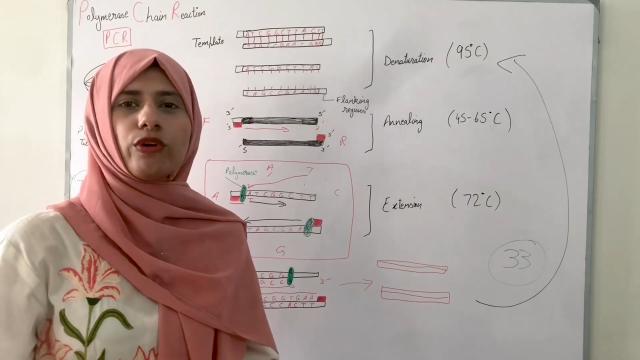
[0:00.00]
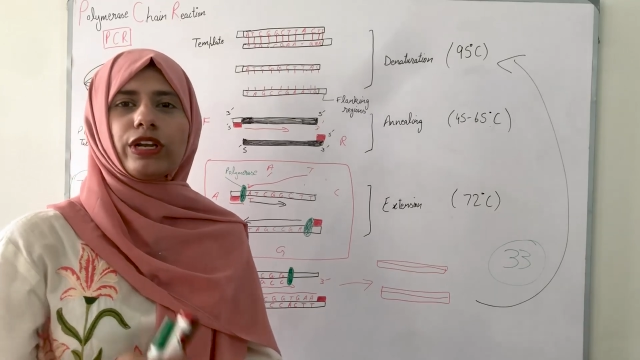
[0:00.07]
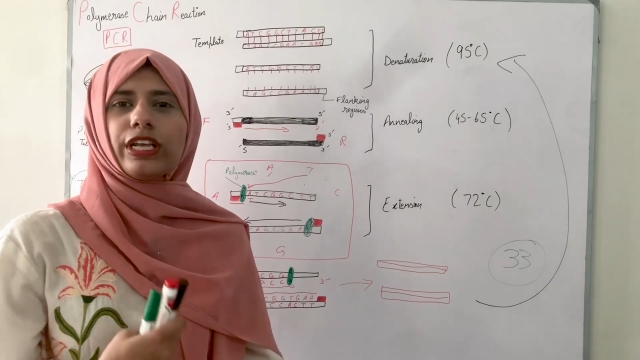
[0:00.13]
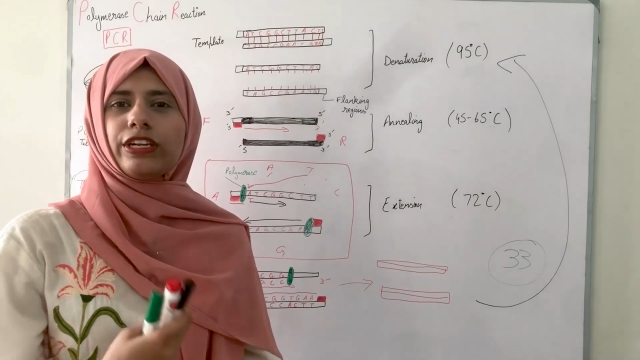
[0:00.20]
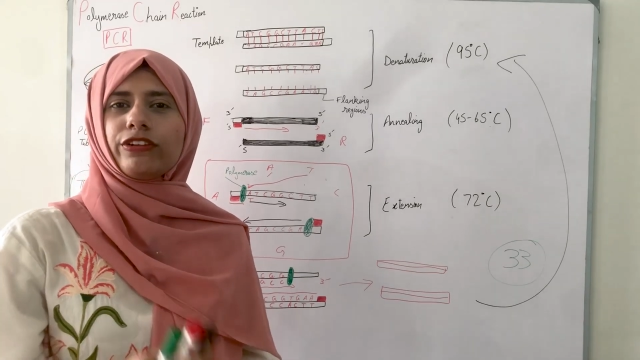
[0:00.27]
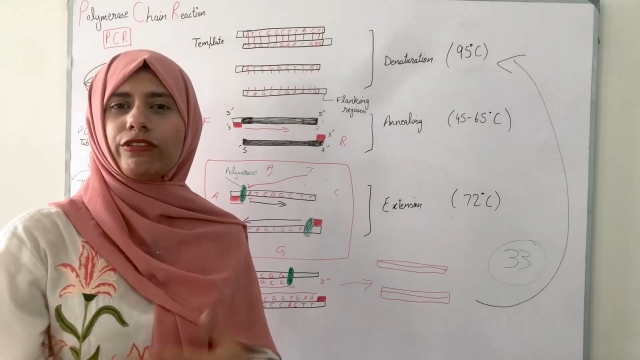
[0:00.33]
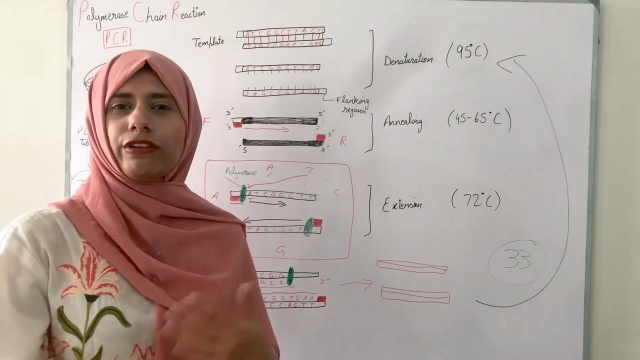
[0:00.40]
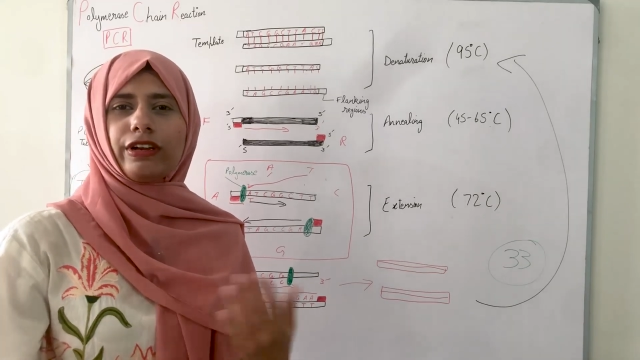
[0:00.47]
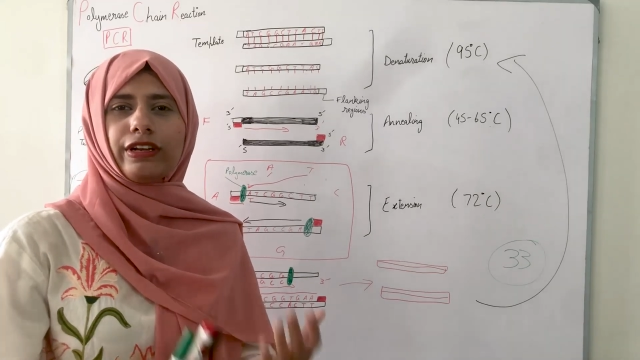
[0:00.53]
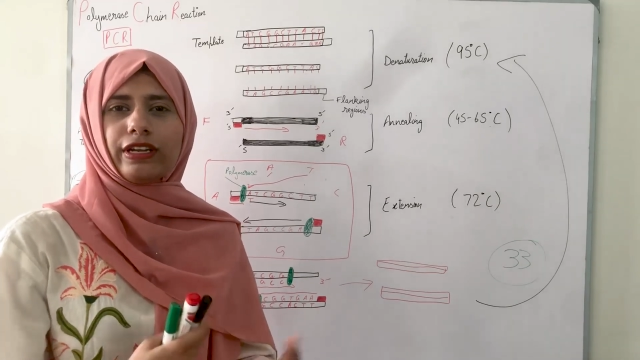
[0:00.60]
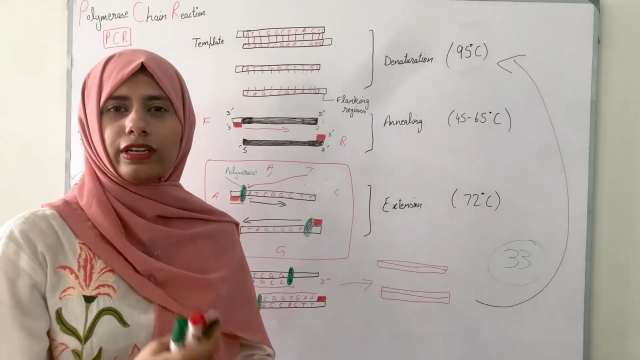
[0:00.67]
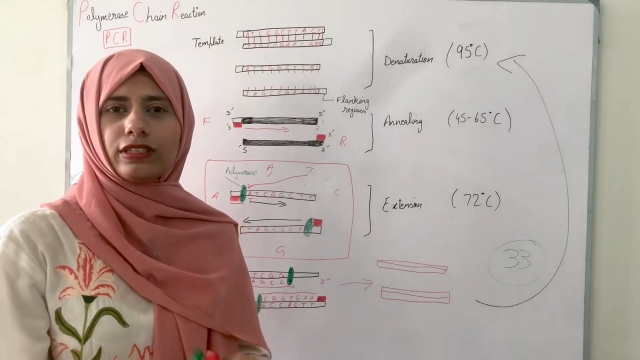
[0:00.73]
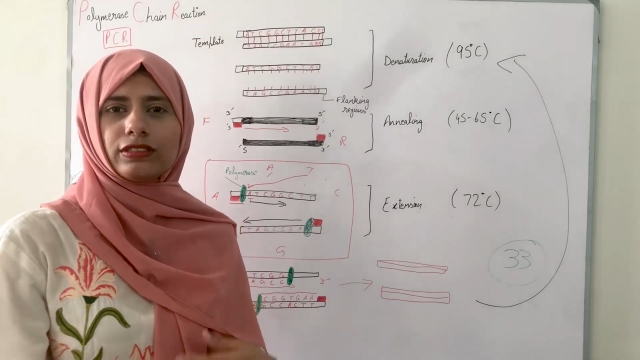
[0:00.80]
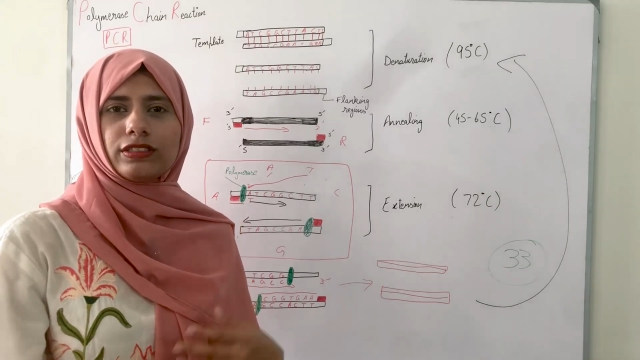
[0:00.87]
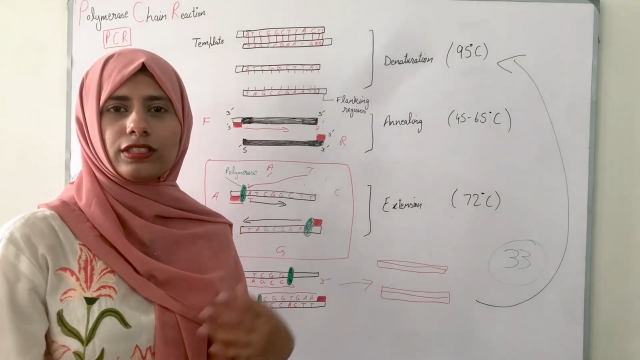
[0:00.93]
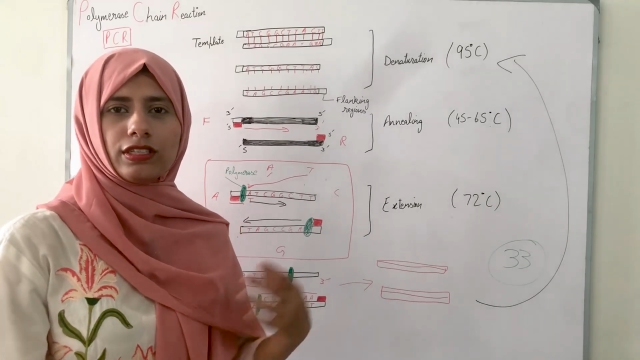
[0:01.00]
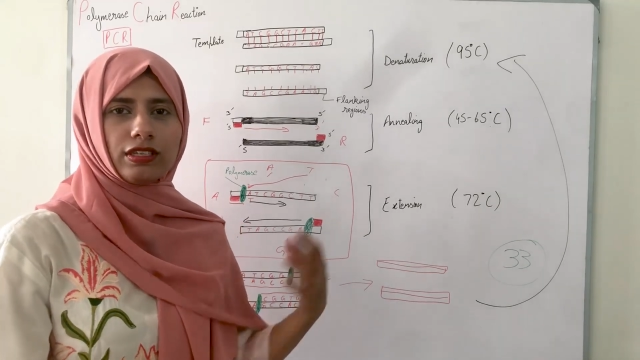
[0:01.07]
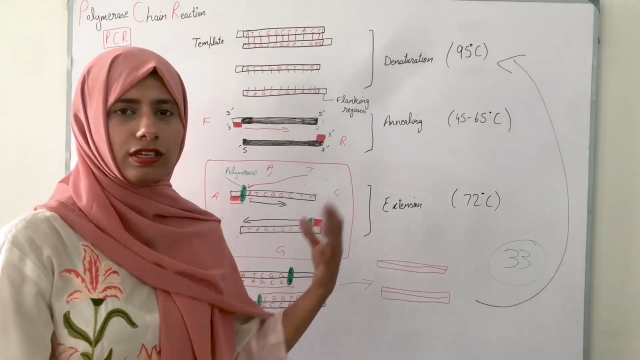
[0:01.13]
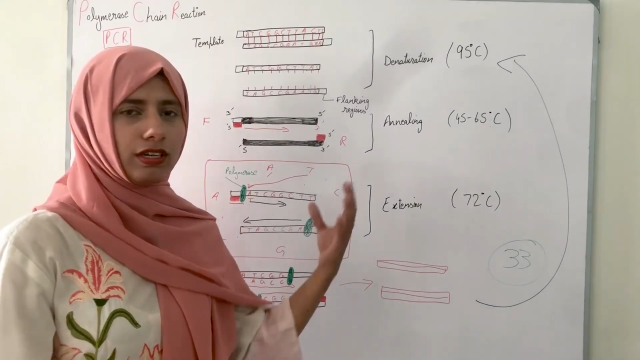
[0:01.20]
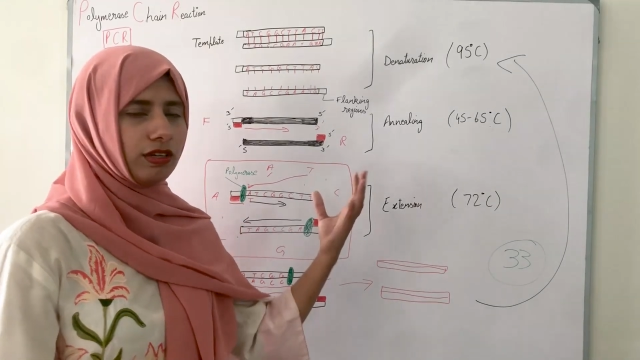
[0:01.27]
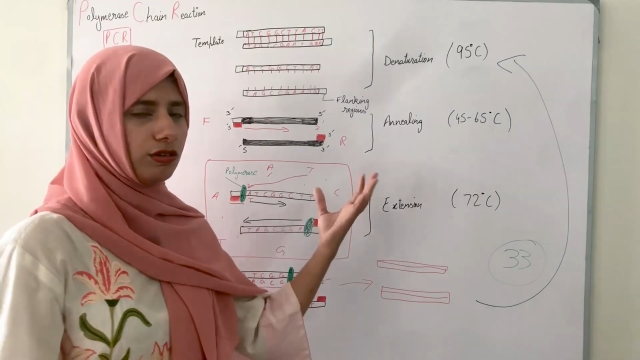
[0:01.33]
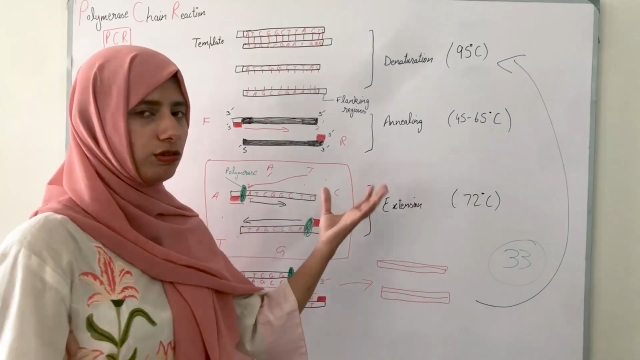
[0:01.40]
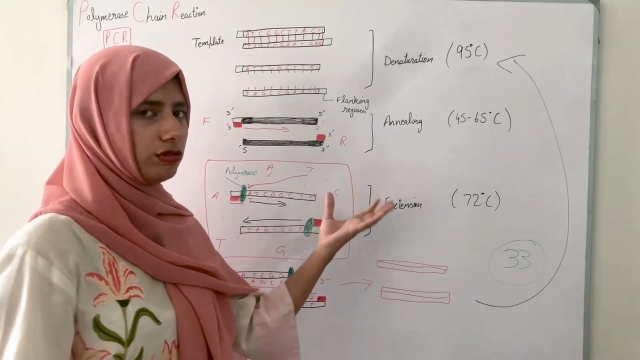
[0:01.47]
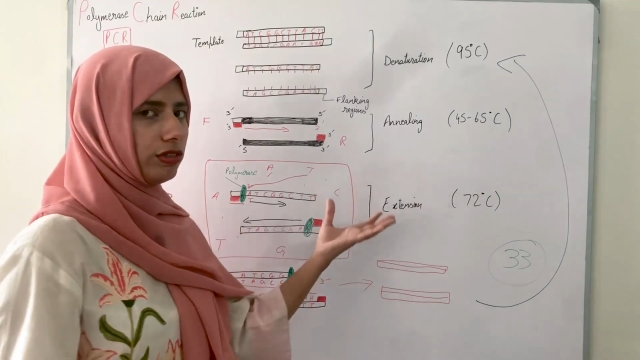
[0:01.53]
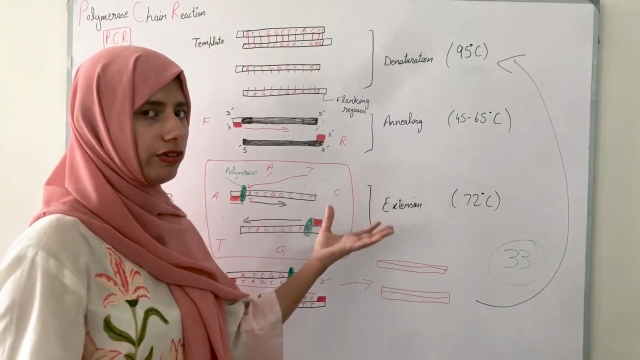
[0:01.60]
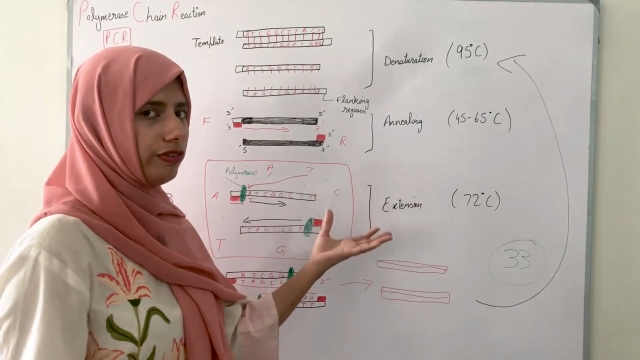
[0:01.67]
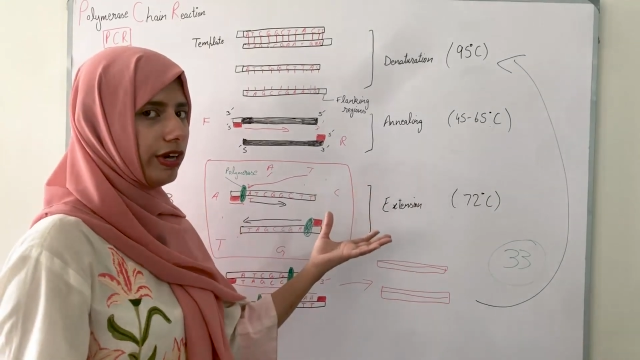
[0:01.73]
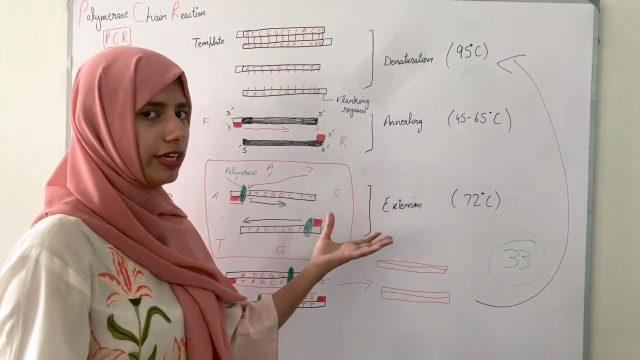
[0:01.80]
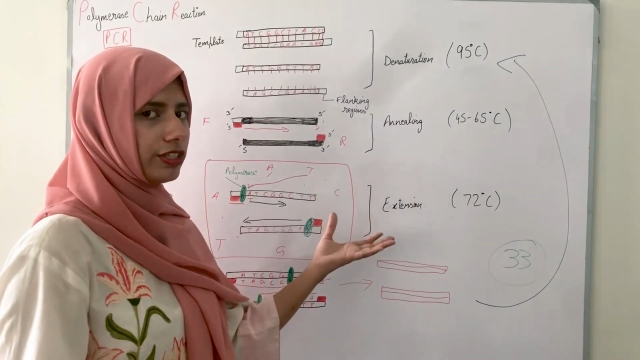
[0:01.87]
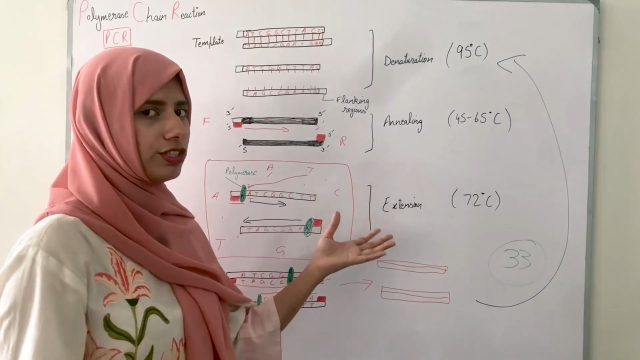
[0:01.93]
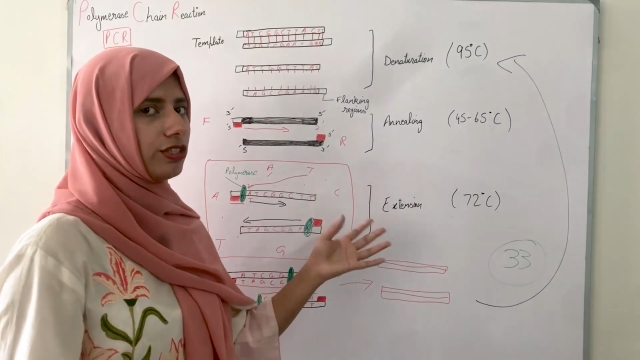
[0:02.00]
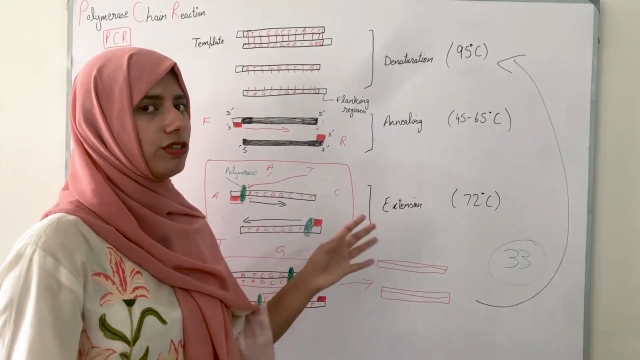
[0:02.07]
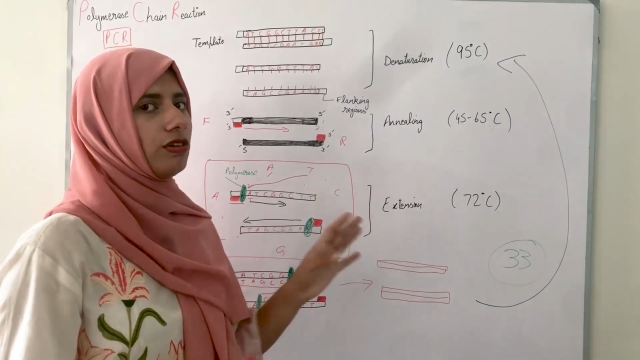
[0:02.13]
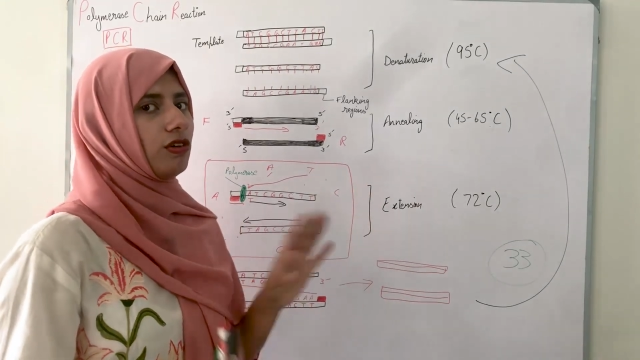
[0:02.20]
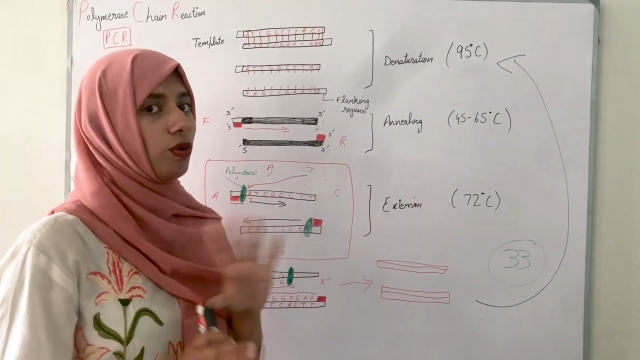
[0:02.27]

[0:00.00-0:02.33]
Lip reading: ingredients into the reaction?